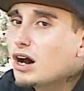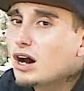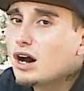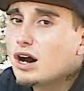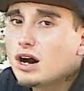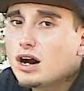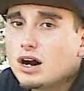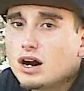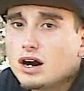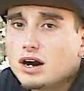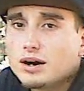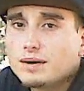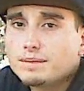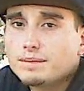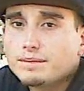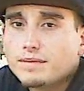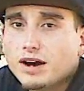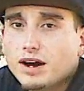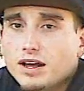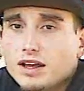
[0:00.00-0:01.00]

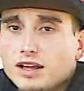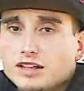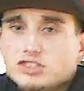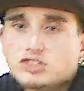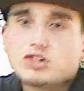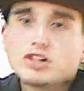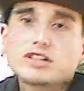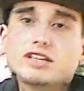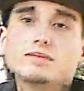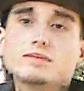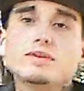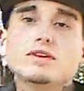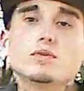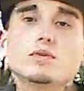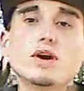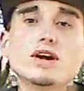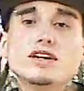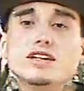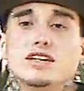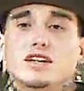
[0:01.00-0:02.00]
It's strictly me
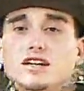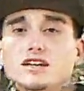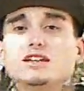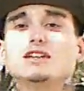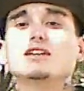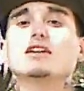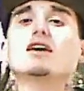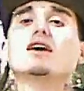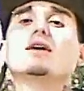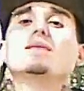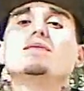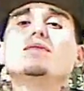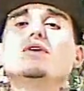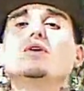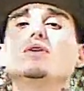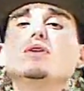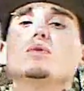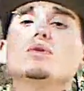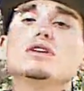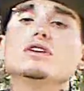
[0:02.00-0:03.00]
running it. I'm the
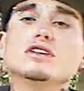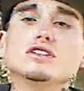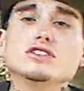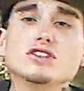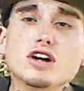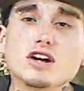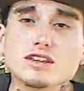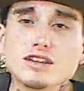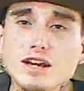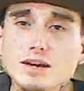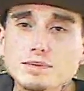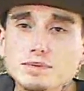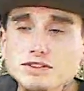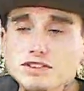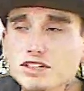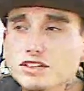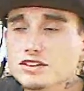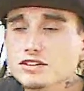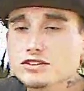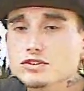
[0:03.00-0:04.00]
only one that's on that
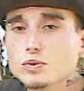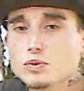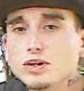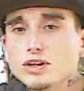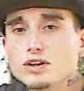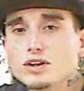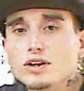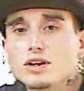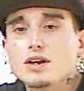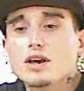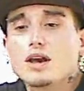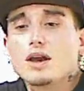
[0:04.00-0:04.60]
particular Twitter.